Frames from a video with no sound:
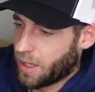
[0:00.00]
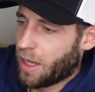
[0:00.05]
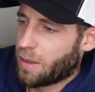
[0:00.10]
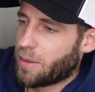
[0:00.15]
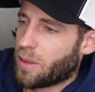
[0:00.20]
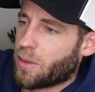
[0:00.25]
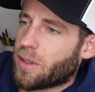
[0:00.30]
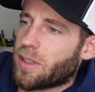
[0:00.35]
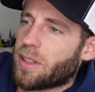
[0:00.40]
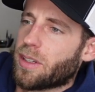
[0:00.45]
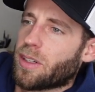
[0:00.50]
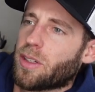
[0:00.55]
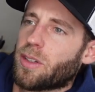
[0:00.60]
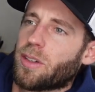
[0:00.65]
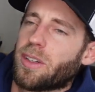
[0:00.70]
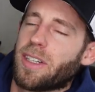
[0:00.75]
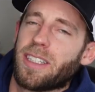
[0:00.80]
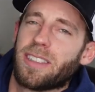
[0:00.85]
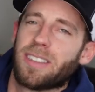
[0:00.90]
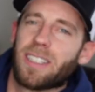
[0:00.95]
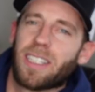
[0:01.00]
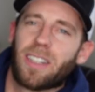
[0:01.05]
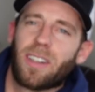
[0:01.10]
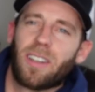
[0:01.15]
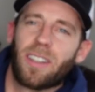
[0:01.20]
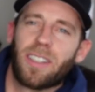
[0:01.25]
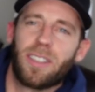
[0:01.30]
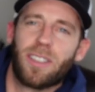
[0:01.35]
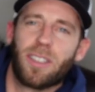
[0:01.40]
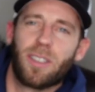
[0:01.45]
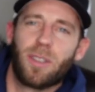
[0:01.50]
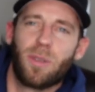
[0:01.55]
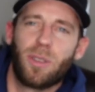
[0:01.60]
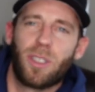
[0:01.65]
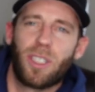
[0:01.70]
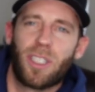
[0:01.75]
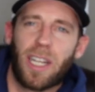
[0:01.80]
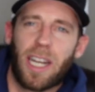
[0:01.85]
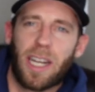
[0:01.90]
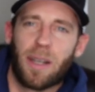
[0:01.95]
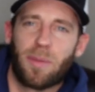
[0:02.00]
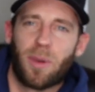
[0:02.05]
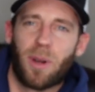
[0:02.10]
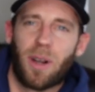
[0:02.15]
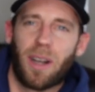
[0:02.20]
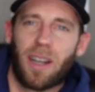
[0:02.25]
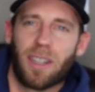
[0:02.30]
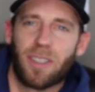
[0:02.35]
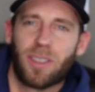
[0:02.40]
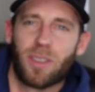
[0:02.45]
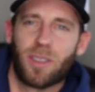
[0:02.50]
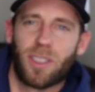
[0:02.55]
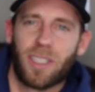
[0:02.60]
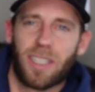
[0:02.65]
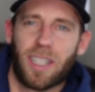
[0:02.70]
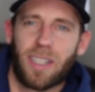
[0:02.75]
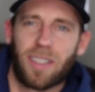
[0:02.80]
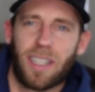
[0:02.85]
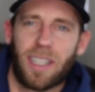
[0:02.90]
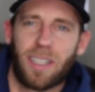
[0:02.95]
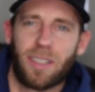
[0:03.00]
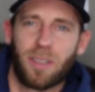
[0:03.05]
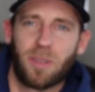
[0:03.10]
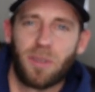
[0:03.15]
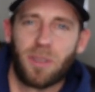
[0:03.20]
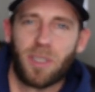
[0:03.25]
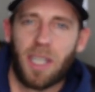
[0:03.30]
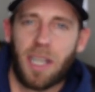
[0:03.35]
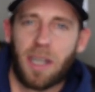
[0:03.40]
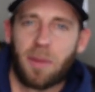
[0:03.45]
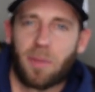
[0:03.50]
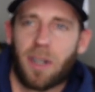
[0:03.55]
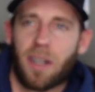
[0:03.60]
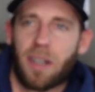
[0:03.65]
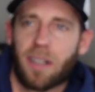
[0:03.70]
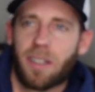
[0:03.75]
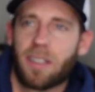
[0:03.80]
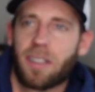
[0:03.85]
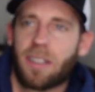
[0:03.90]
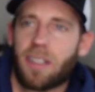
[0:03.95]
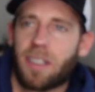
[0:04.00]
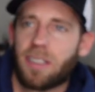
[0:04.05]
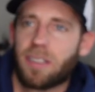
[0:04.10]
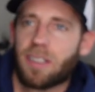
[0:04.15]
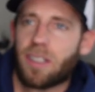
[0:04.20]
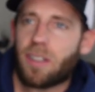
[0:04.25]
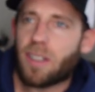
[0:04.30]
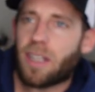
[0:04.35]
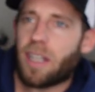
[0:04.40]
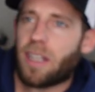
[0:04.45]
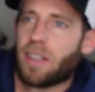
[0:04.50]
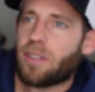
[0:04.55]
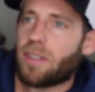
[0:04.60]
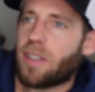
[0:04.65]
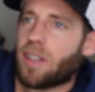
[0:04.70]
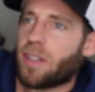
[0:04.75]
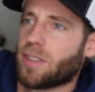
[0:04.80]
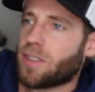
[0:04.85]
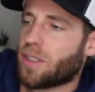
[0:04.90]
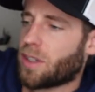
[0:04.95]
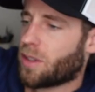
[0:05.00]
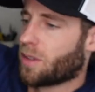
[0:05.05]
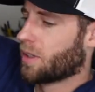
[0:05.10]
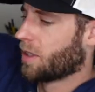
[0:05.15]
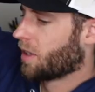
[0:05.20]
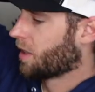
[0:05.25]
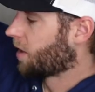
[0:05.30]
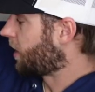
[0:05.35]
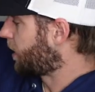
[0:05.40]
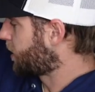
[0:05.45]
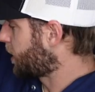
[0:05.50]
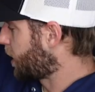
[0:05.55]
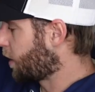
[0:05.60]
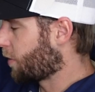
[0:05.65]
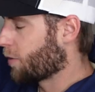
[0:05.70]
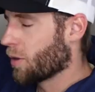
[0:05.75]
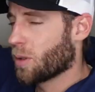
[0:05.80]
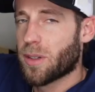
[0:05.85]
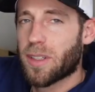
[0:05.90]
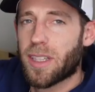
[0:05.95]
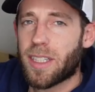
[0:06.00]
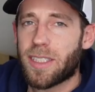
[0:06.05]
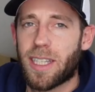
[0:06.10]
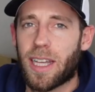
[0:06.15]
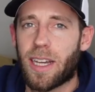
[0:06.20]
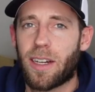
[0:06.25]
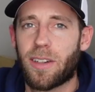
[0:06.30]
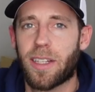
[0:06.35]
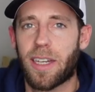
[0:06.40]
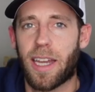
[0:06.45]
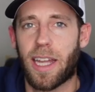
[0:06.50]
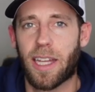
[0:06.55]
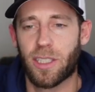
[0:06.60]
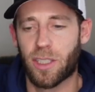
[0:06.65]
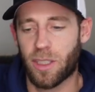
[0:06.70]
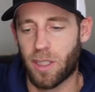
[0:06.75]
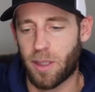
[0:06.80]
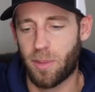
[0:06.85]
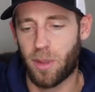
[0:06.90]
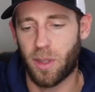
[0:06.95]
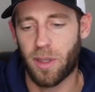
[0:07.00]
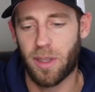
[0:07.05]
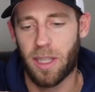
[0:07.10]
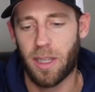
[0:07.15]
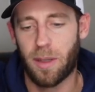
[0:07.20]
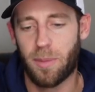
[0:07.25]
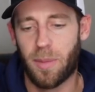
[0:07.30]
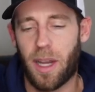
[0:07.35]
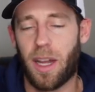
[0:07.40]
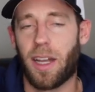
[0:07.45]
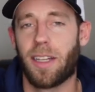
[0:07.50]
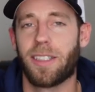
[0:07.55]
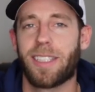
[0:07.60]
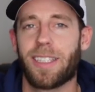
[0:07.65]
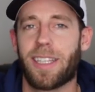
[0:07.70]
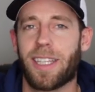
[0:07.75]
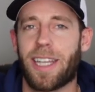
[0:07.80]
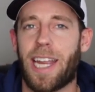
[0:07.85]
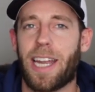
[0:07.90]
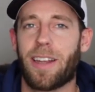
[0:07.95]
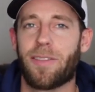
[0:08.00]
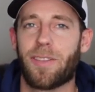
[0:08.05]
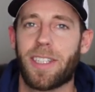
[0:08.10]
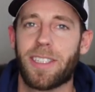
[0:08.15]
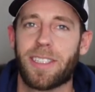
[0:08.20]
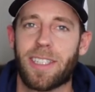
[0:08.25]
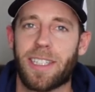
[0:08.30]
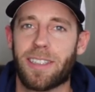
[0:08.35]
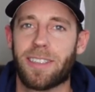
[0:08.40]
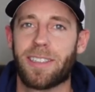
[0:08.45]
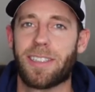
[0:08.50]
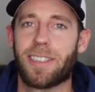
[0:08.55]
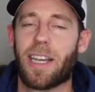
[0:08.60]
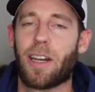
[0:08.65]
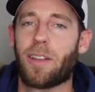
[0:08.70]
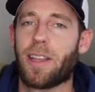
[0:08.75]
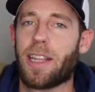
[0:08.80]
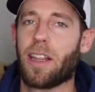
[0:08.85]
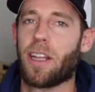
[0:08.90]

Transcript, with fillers: how about one of their greens? They call it New Shamrock. So check out that New Shamrock. Nice little color there. So let's get a few of these out and actually put them onto the canvas and see how they